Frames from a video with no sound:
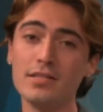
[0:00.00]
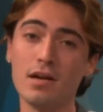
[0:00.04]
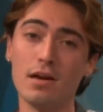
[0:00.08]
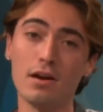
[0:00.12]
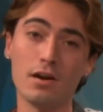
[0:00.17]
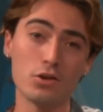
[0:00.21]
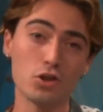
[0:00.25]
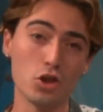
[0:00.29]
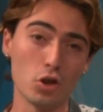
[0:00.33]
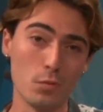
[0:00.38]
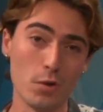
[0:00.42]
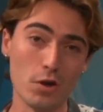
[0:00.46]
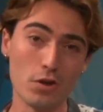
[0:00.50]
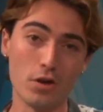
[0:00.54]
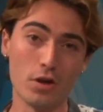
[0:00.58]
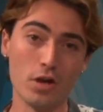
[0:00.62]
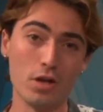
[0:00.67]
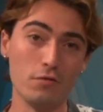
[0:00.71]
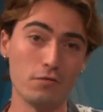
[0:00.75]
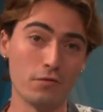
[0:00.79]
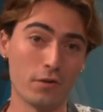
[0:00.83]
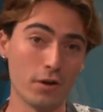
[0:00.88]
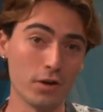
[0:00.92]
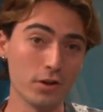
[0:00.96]
on October
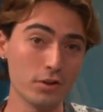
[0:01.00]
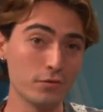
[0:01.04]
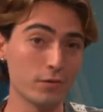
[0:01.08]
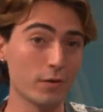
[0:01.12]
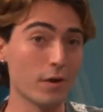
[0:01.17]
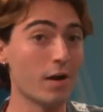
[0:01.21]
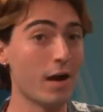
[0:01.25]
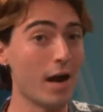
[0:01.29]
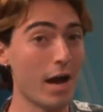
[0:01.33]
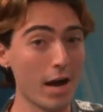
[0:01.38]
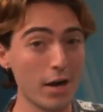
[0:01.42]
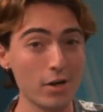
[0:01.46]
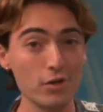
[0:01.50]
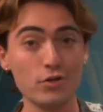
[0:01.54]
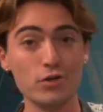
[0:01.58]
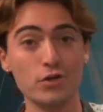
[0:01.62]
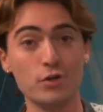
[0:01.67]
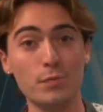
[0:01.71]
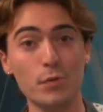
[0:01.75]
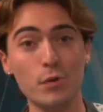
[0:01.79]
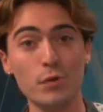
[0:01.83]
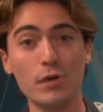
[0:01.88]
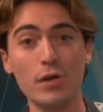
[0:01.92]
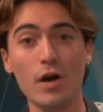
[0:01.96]
31st for our extra
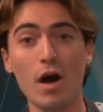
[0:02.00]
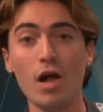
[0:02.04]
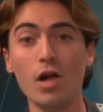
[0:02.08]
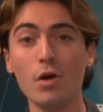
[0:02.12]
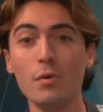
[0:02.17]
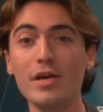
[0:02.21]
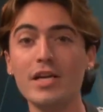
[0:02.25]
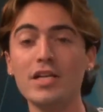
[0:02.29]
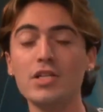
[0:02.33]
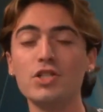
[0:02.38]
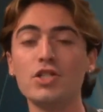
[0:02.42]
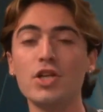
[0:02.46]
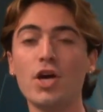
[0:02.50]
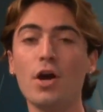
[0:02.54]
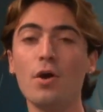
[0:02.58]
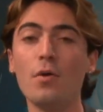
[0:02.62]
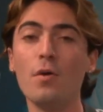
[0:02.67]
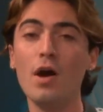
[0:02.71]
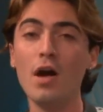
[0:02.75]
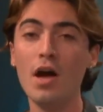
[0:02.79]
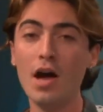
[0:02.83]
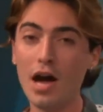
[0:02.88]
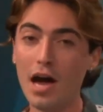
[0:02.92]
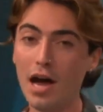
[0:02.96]
spooky Halloween show.